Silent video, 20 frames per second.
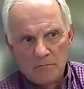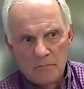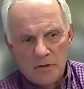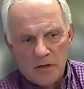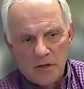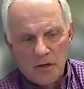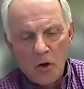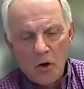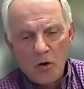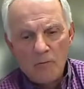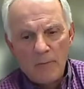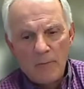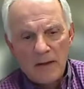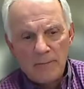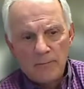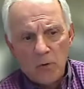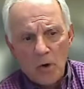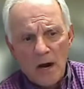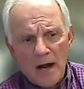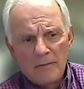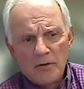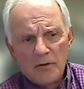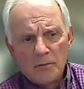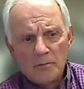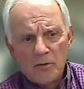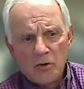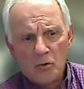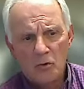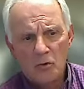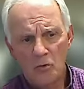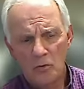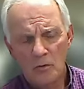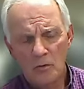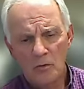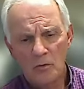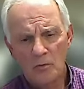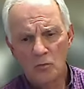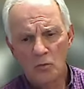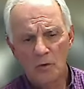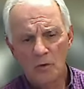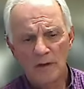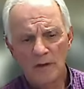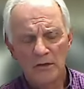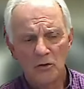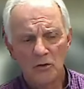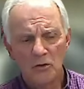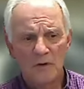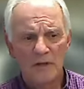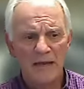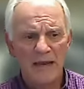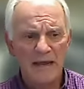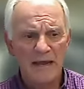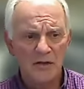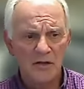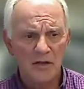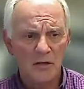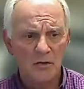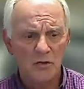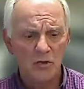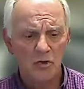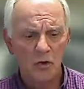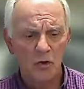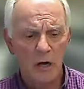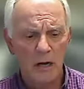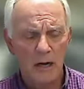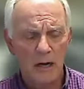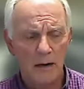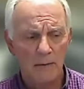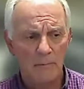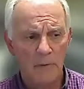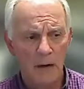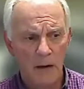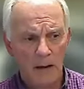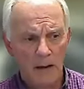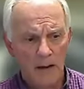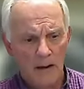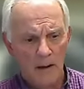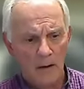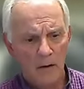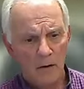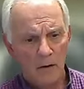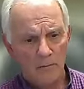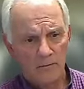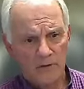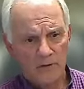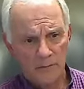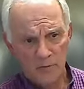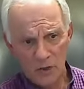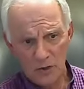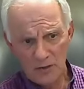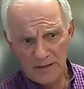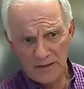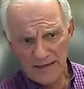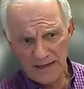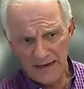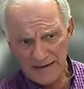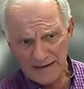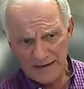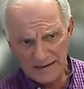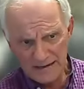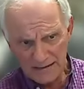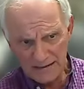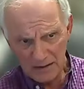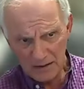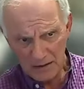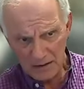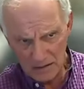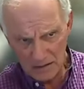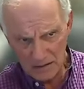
solve my problems or really do an excellent job of communicating